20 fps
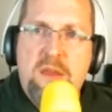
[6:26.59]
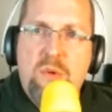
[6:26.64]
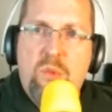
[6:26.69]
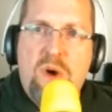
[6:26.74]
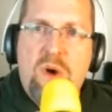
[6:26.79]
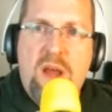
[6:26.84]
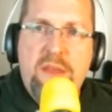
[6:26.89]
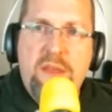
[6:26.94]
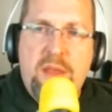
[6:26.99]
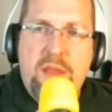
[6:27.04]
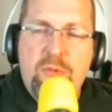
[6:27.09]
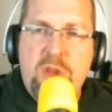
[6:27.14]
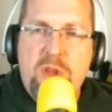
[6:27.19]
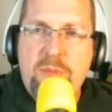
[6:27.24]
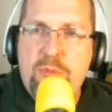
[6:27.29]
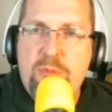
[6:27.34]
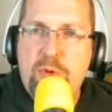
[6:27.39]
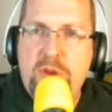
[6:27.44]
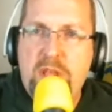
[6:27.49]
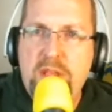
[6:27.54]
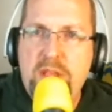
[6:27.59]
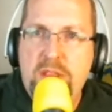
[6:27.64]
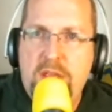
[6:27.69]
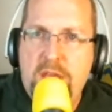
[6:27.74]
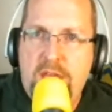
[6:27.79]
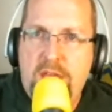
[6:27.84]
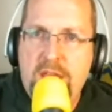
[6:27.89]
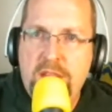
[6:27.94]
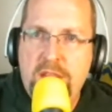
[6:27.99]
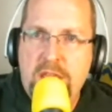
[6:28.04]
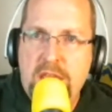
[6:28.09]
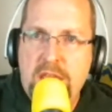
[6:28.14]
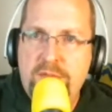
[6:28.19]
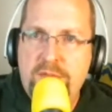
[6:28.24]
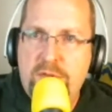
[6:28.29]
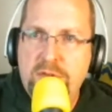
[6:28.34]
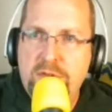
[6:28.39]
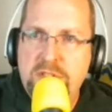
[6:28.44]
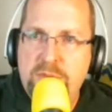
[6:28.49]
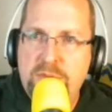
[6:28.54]
Why are they rebooting the Alien
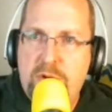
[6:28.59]
versus?